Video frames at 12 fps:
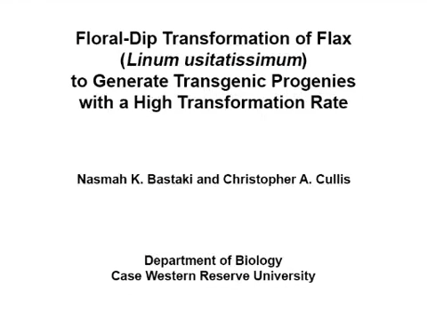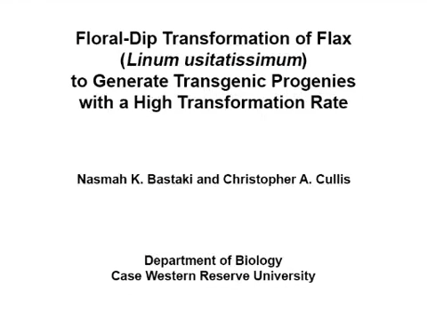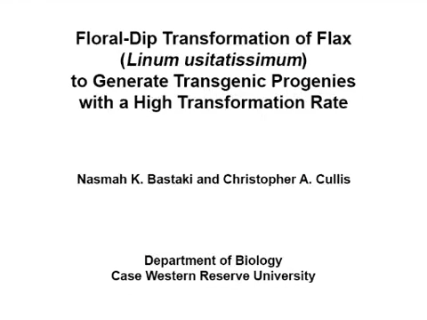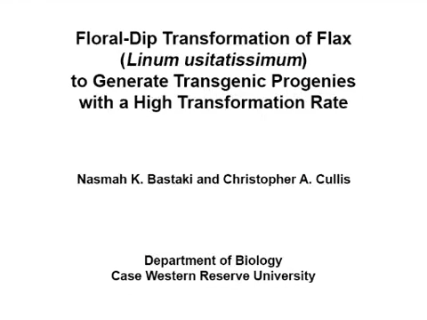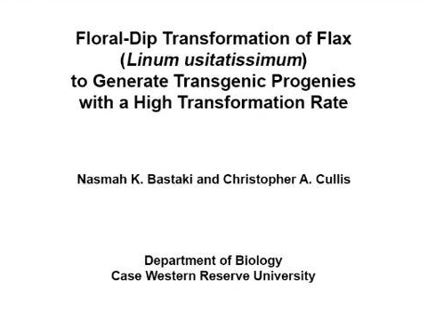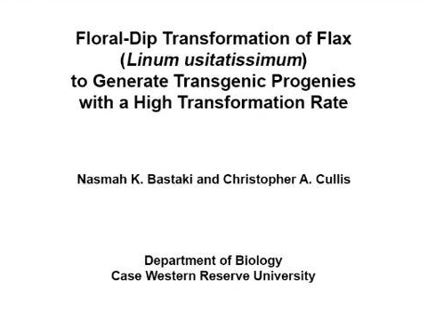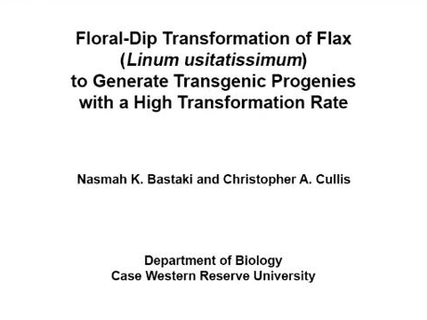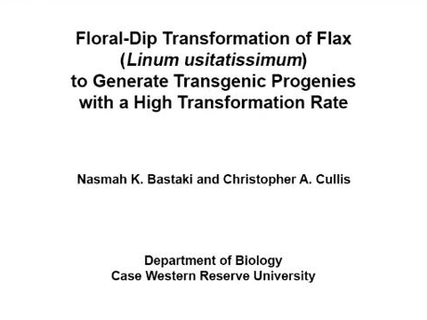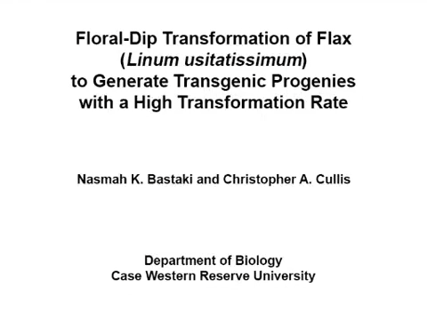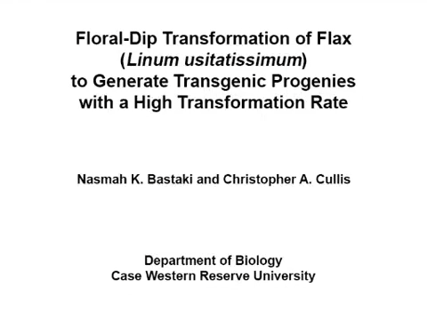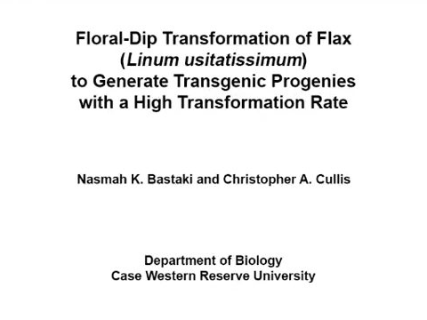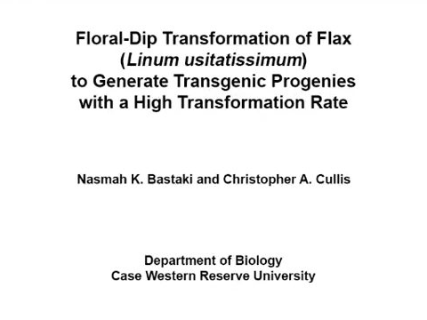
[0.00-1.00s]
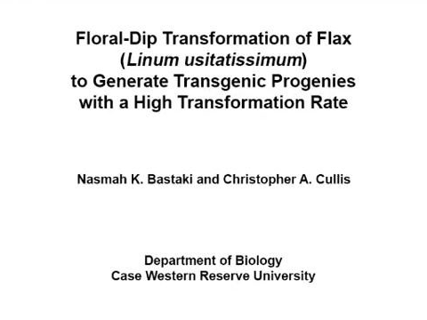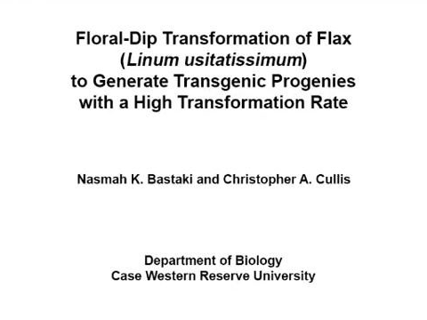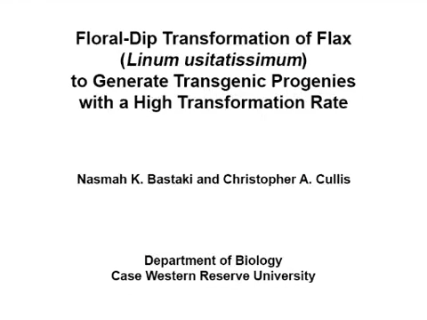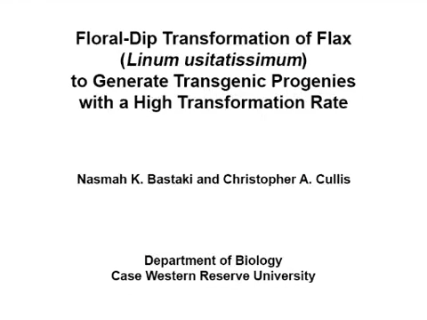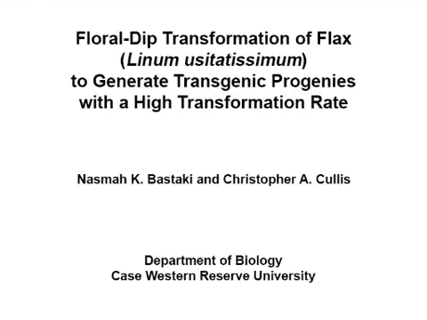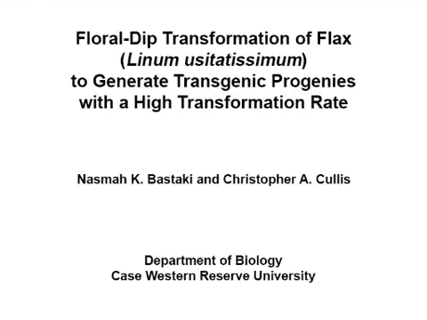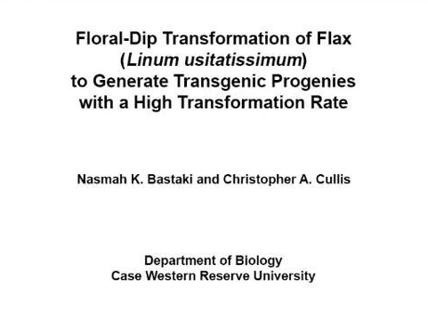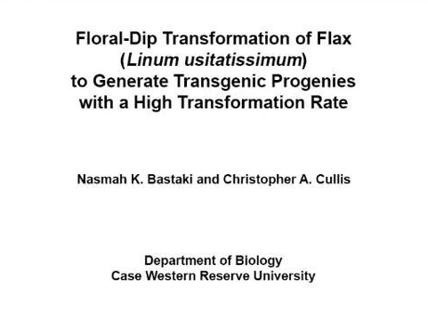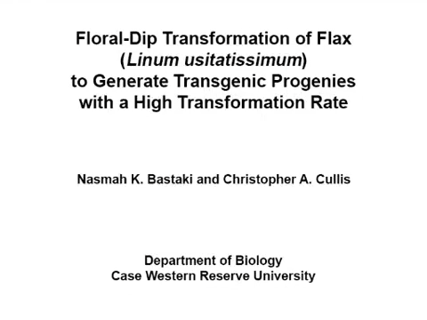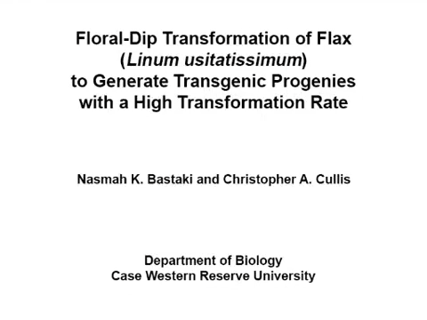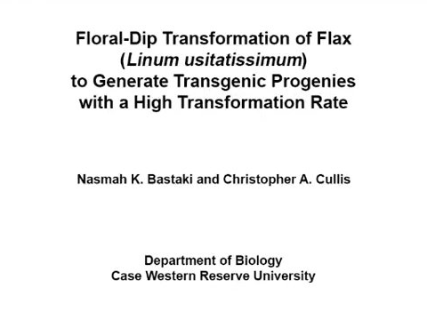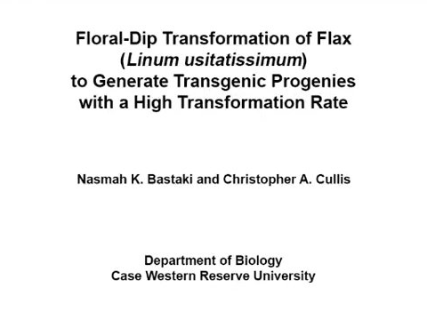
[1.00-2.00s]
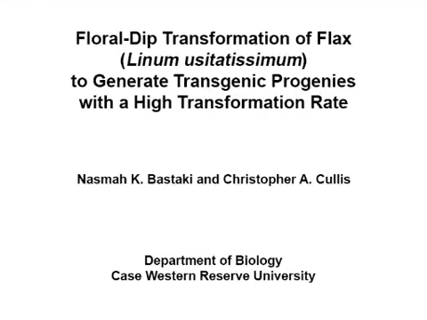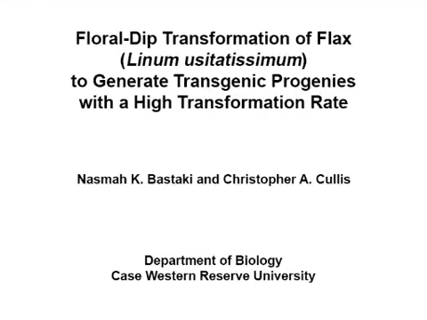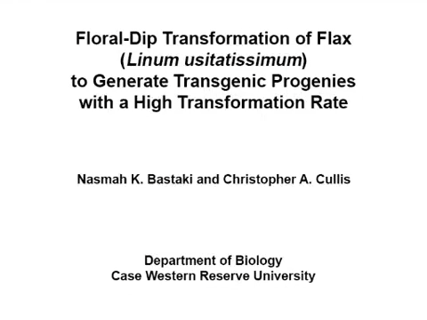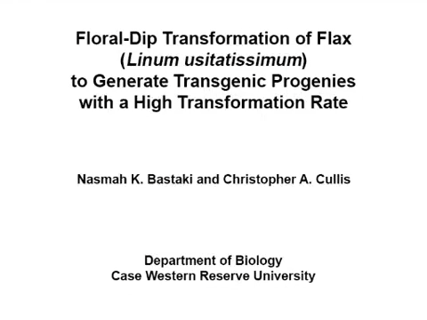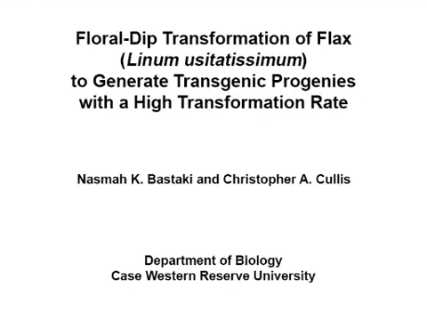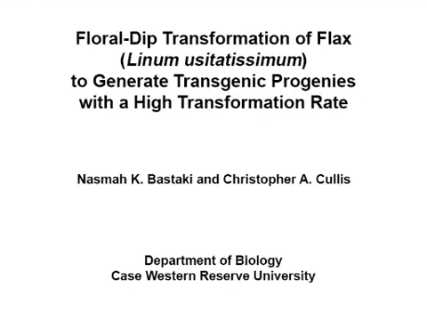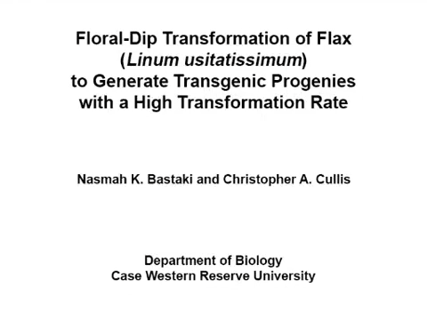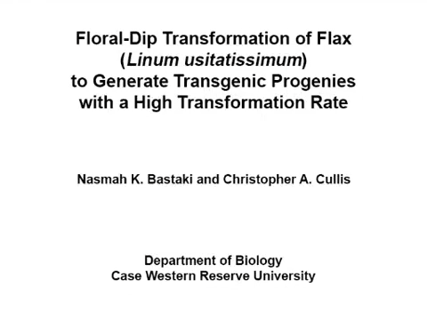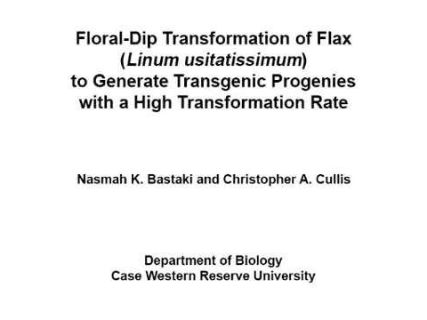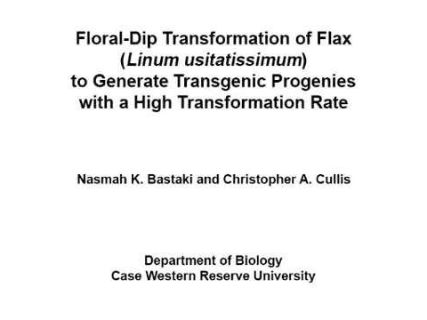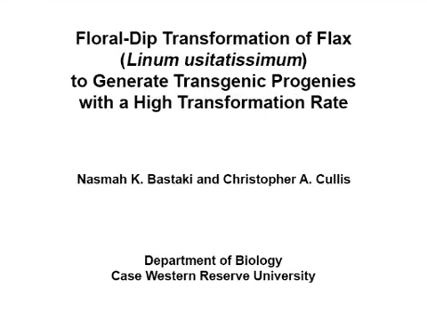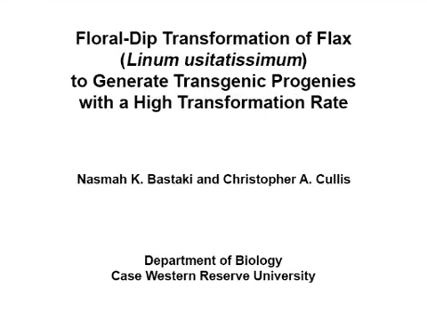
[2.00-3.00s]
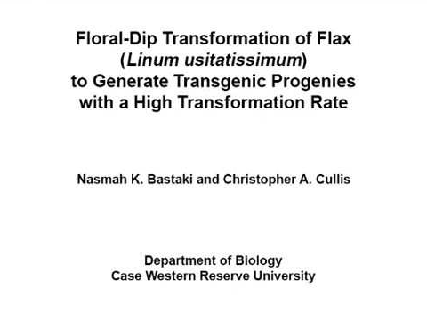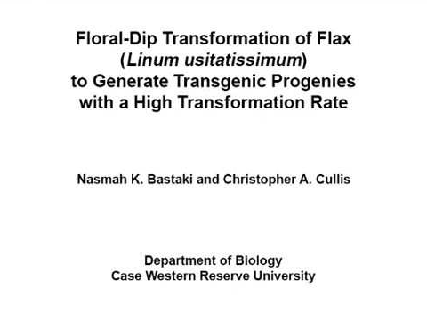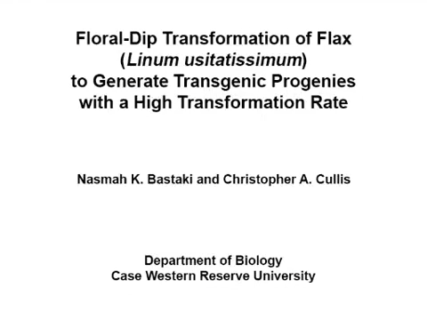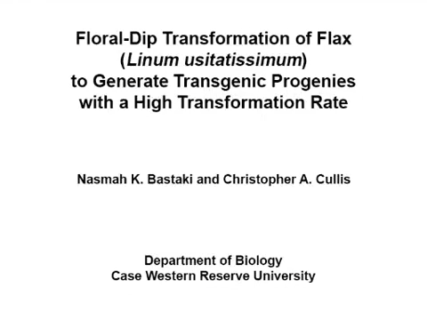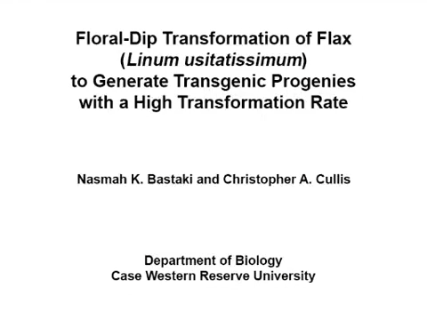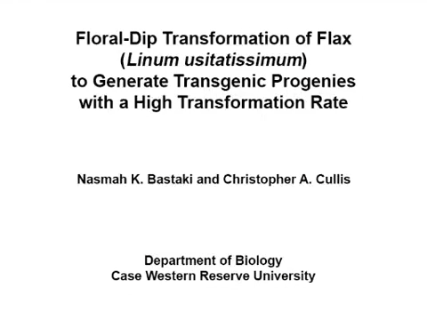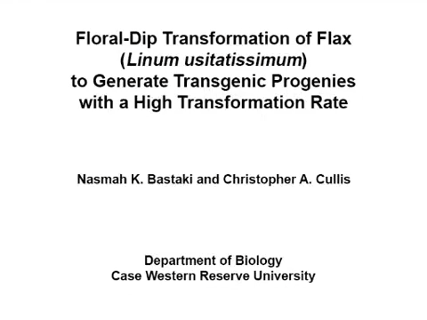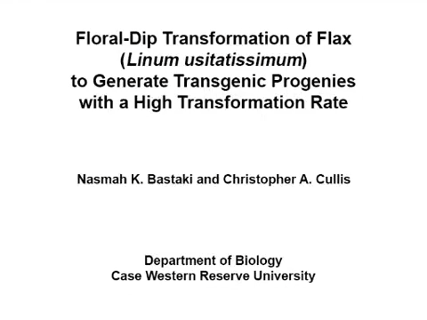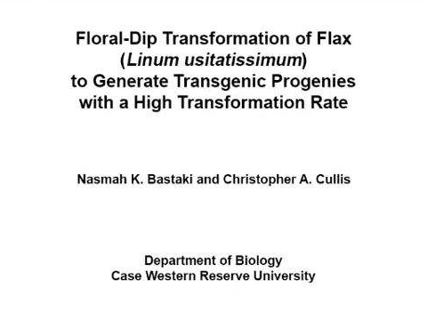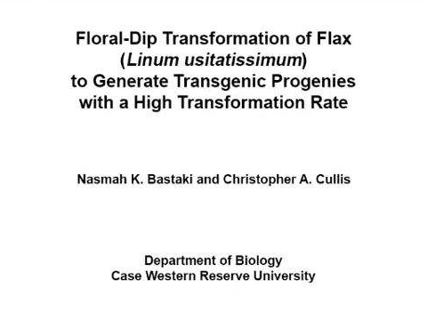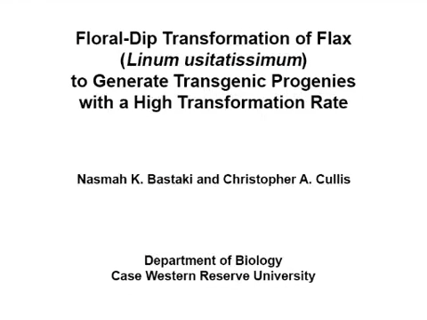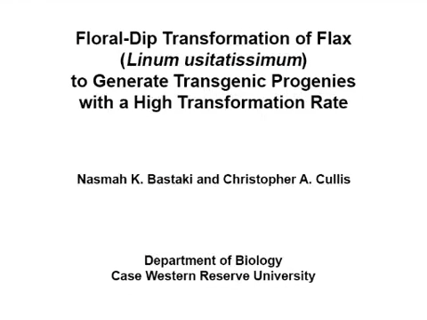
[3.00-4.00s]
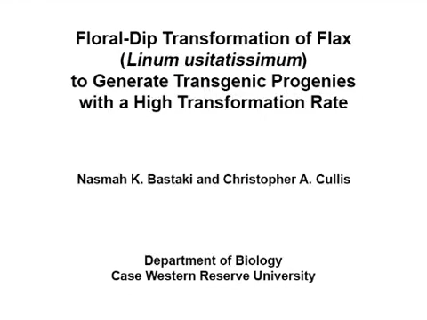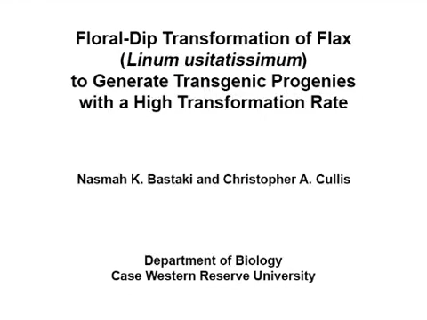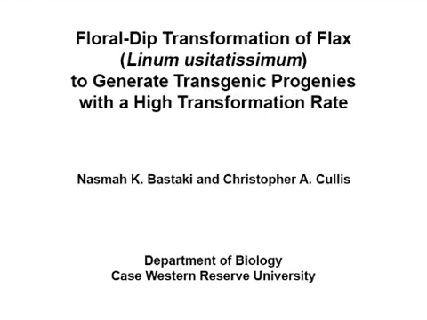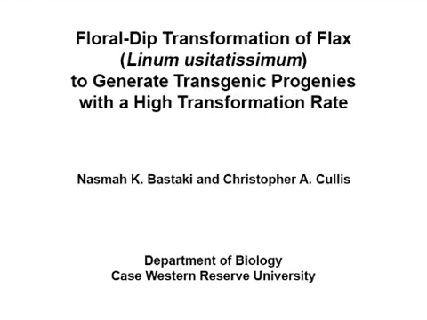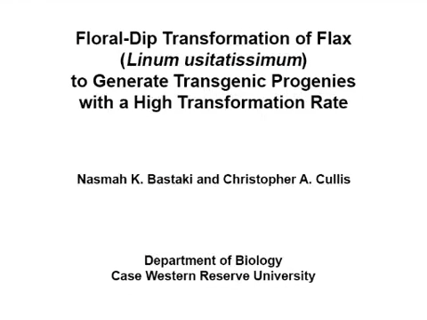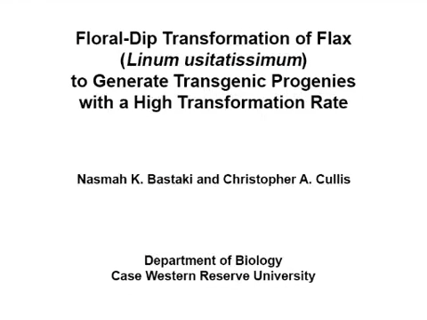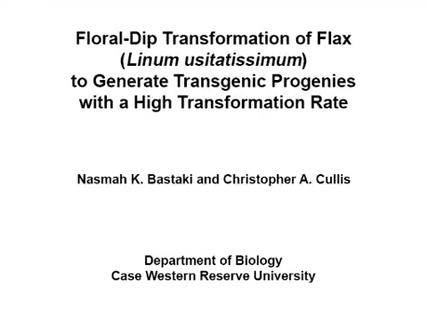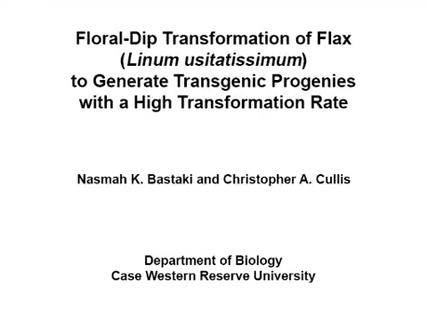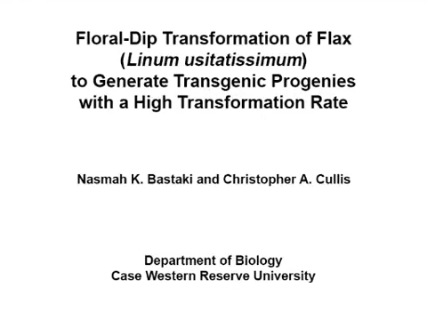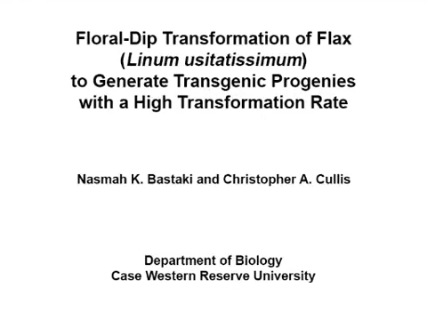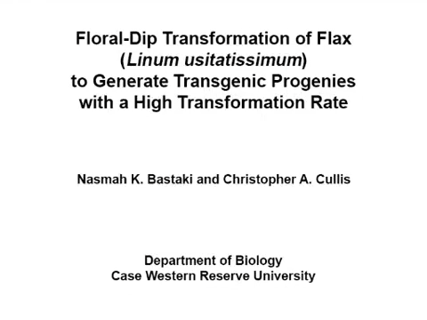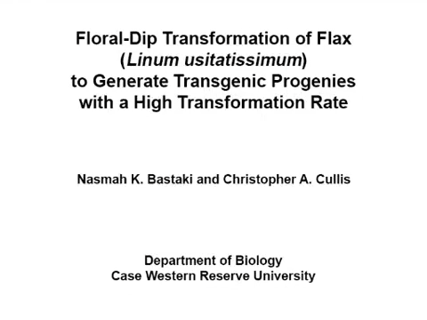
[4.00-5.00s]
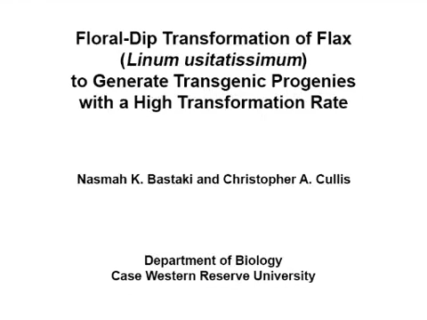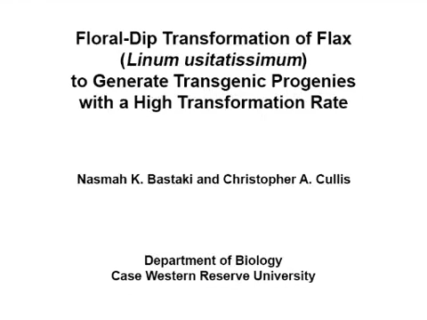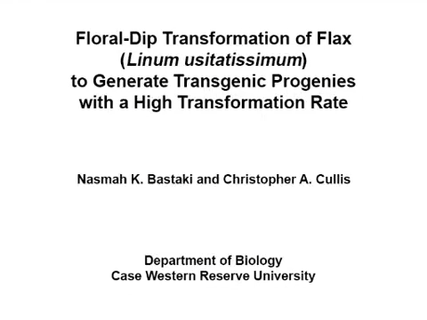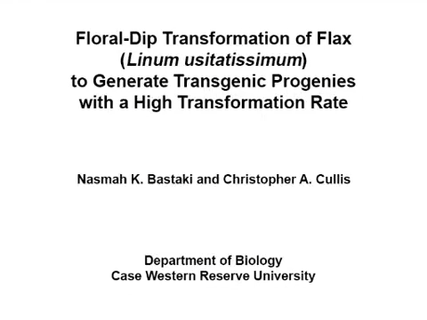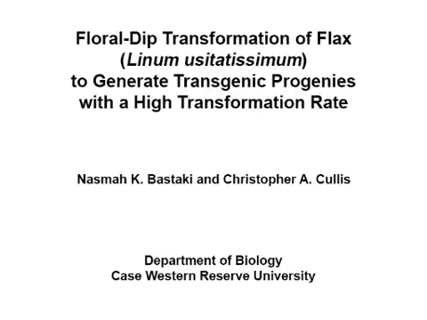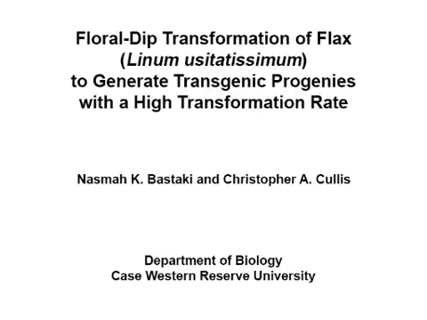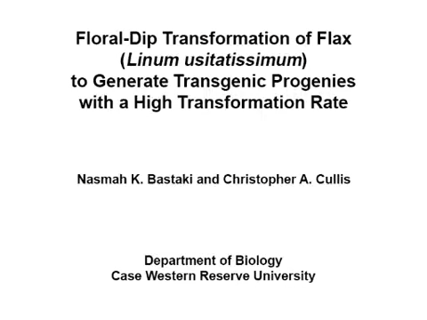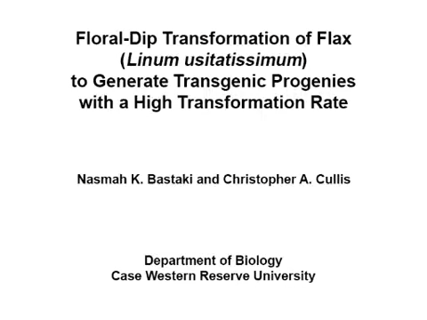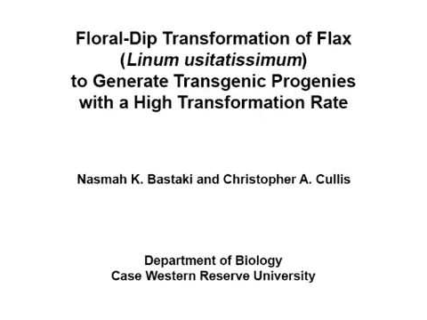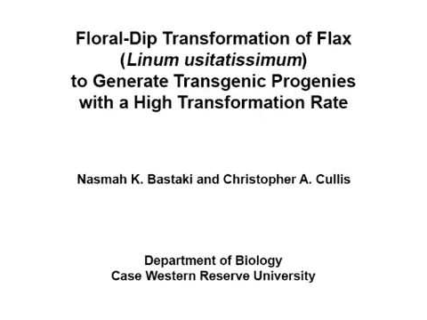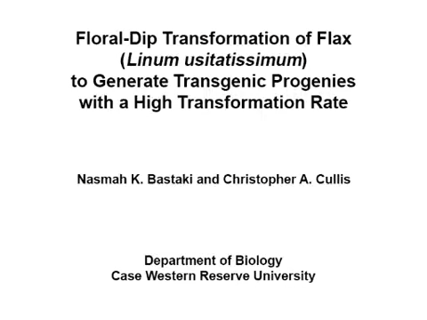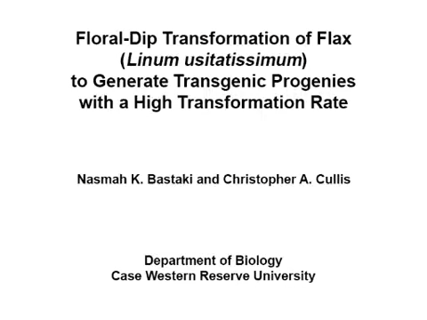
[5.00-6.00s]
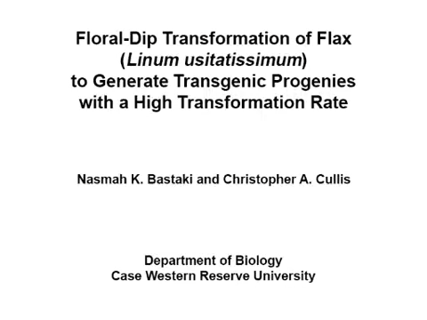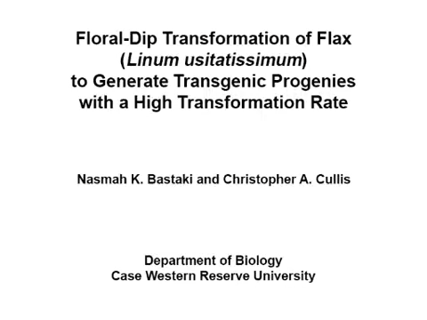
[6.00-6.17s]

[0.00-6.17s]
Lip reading: (no speaker visible)